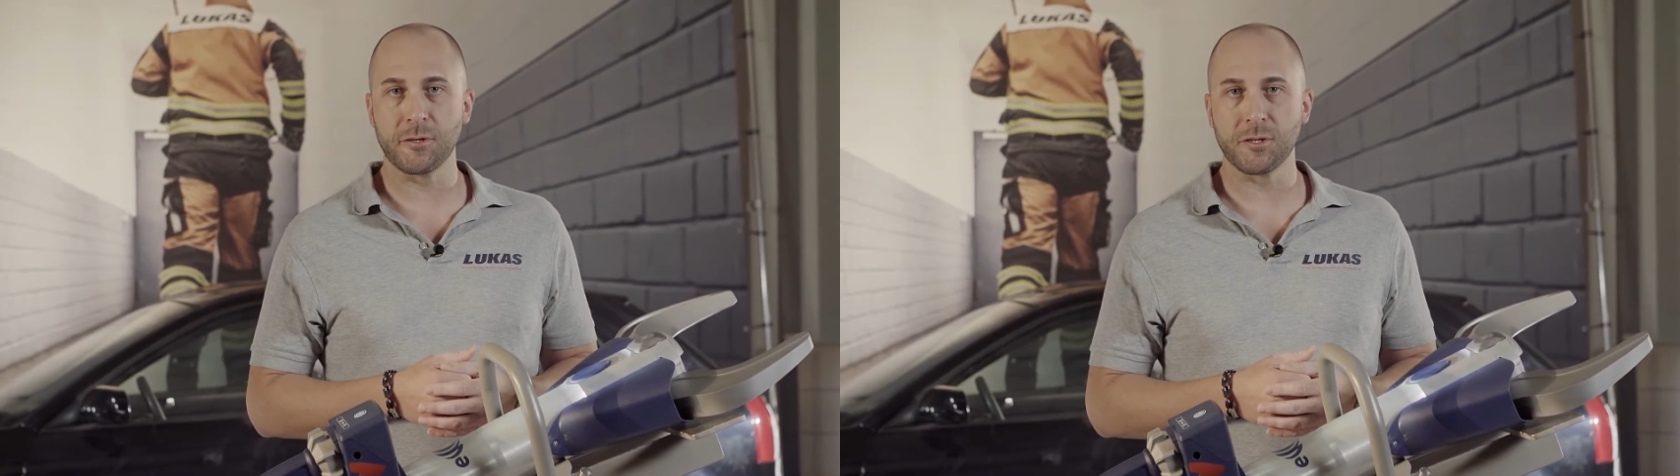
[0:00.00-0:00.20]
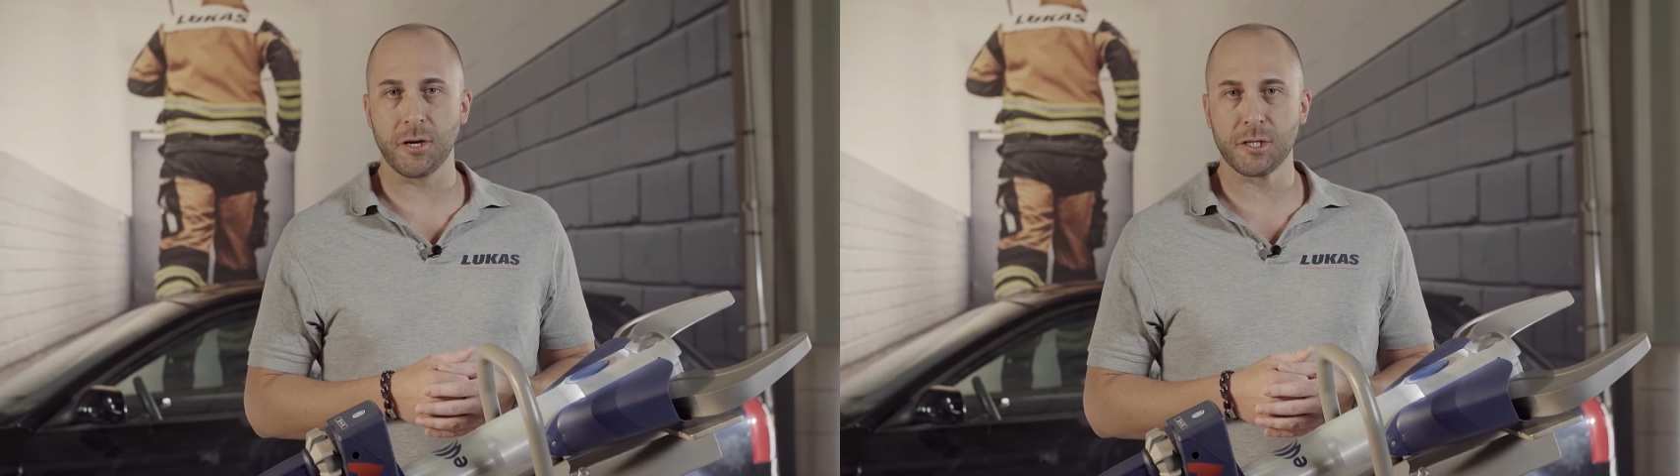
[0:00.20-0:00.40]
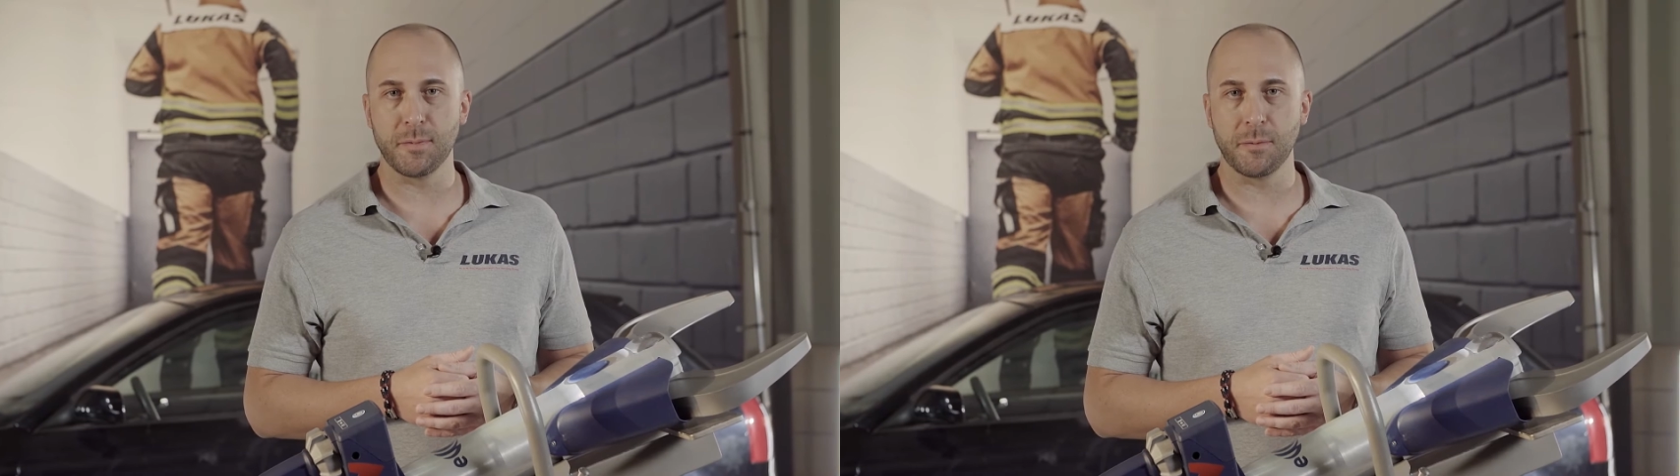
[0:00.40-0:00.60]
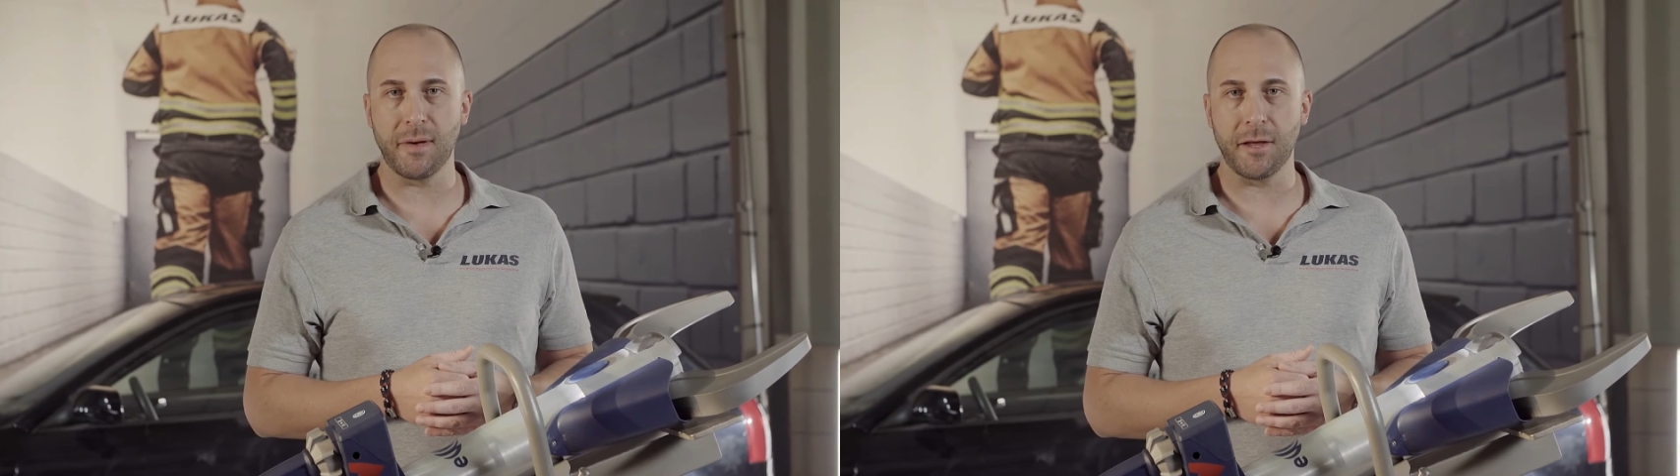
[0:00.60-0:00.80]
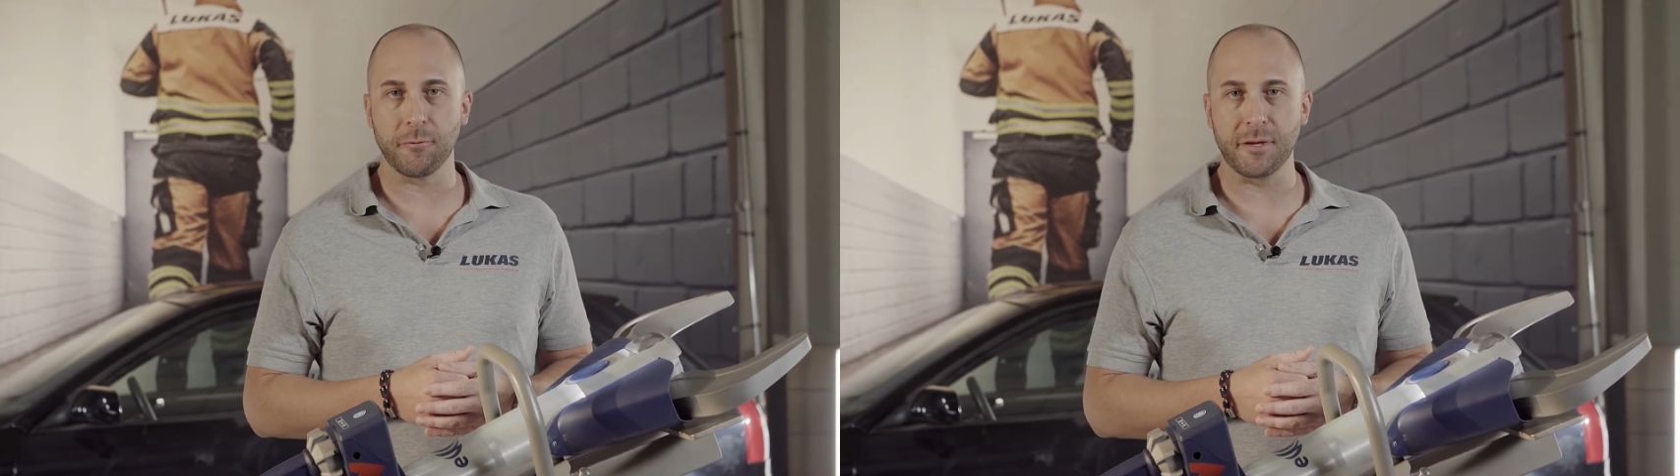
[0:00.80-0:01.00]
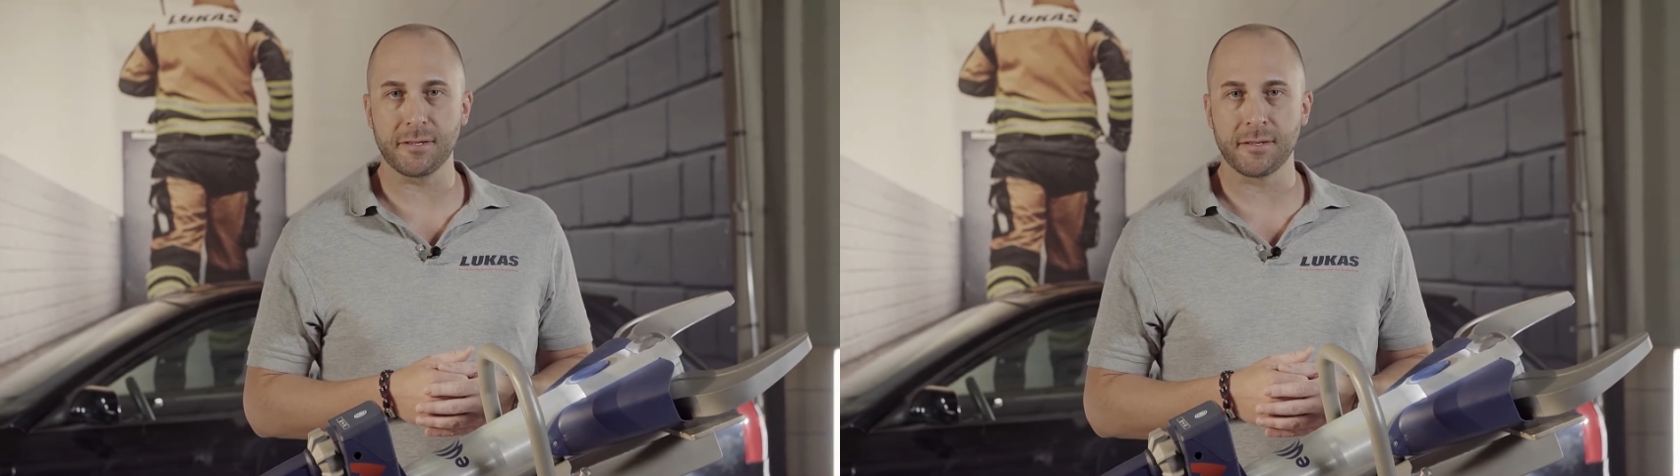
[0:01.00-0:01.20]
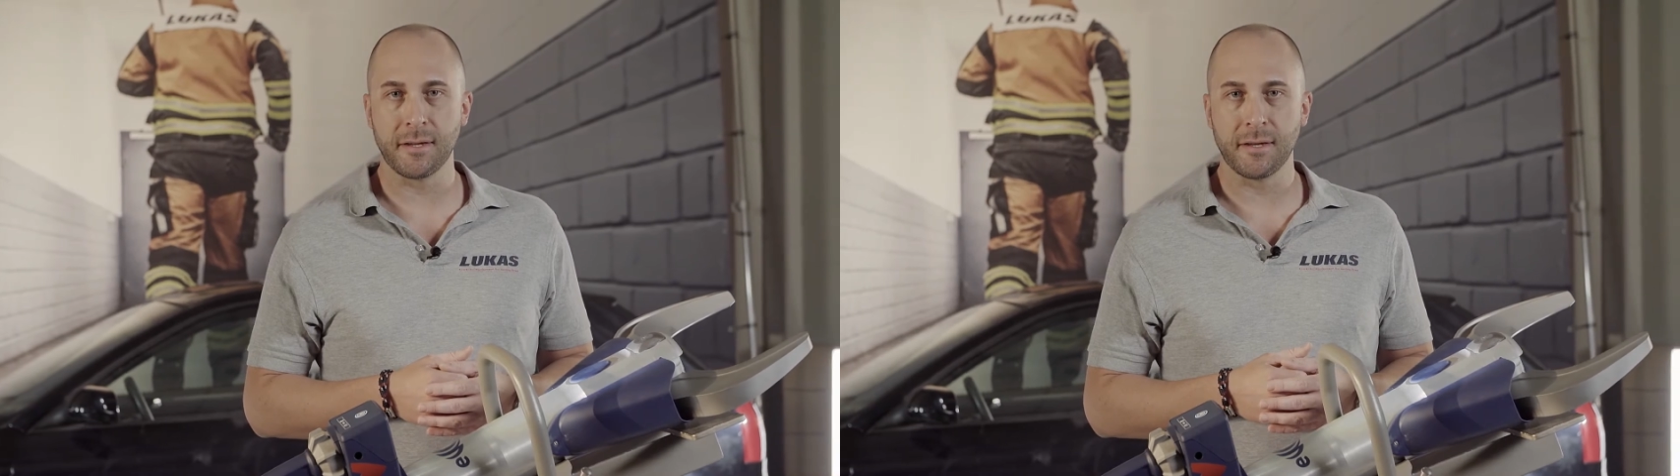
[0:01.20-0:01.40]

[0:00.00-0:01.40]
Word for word: rechargeable batteries